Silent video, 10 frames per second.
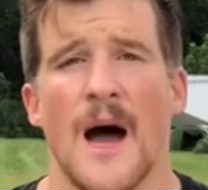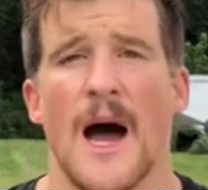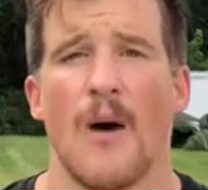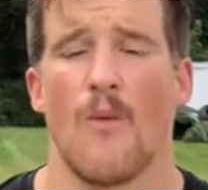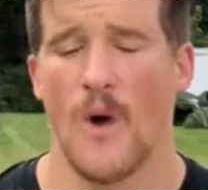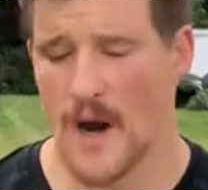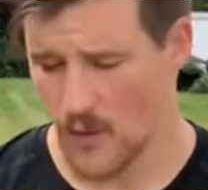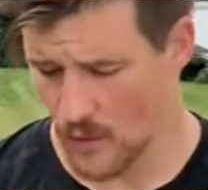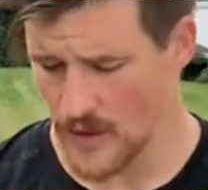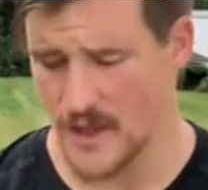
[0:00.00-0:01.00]
I want to
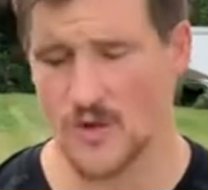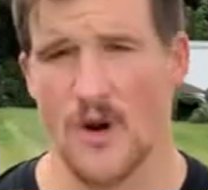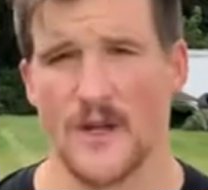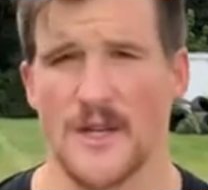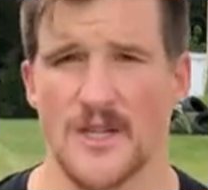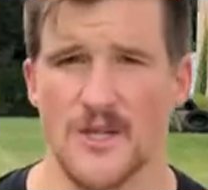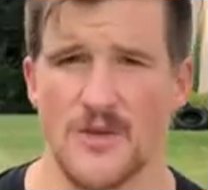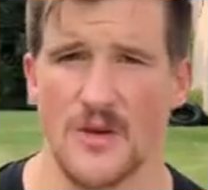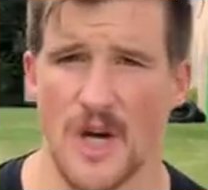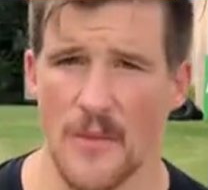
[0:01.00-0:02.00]
really draw attention
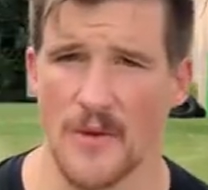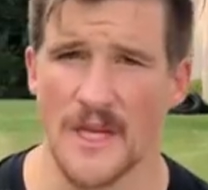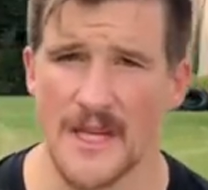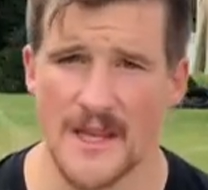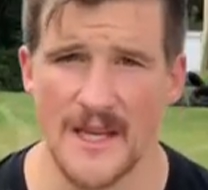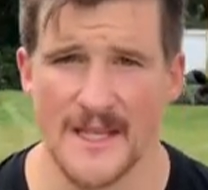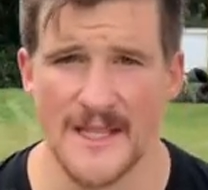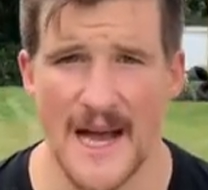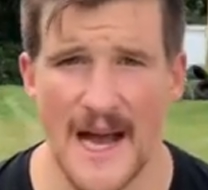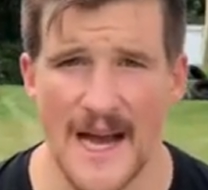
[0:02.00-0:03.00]
to a couple key things
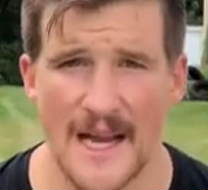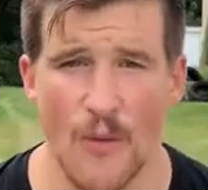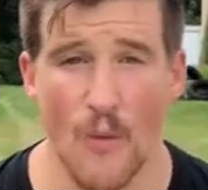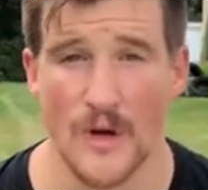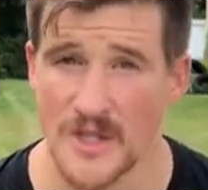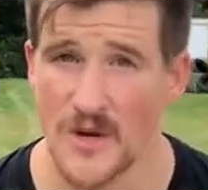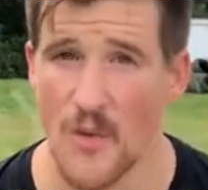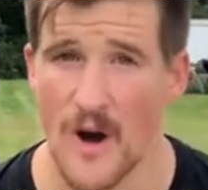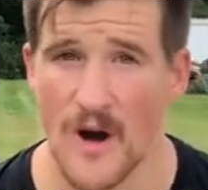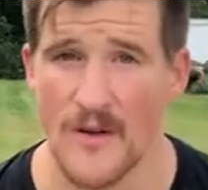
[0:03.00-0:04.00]
that I wasn't
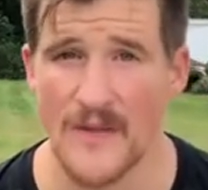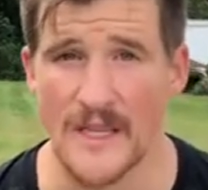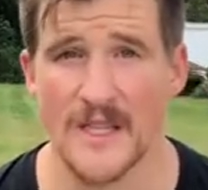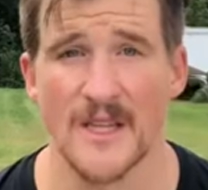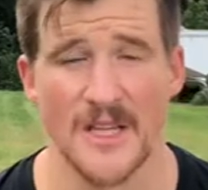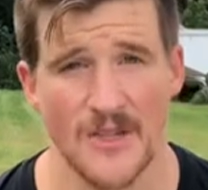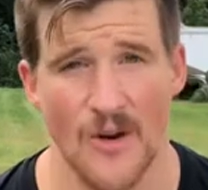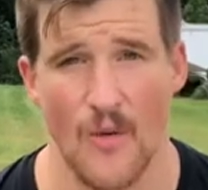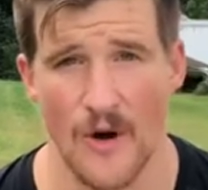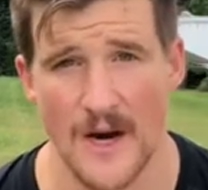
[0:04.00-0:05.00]
aware of until I
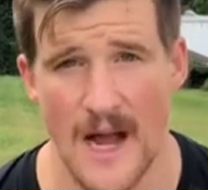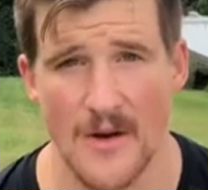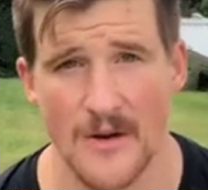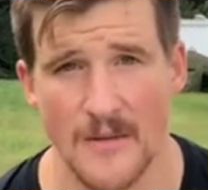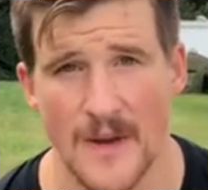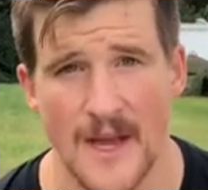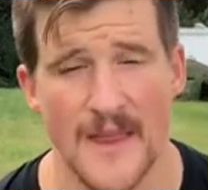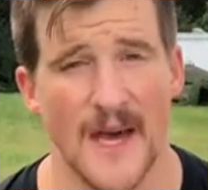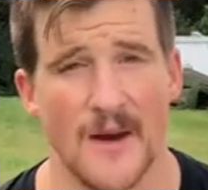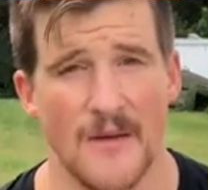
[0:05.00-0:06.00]
started working out in them
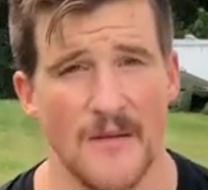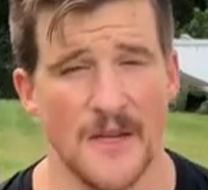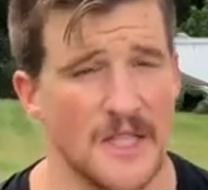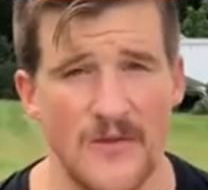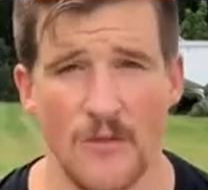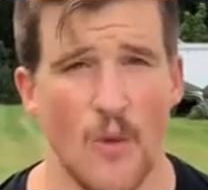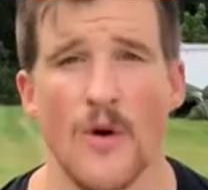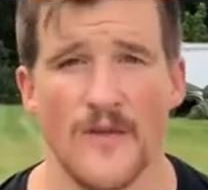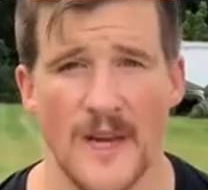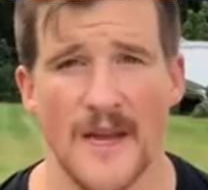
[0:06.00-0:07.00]
that is even
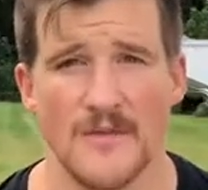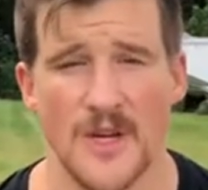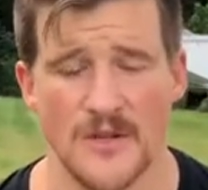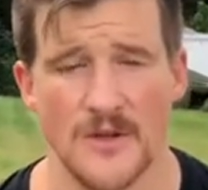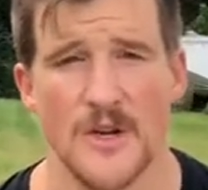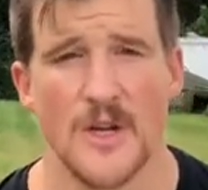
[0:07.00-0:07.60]
more of a game changer.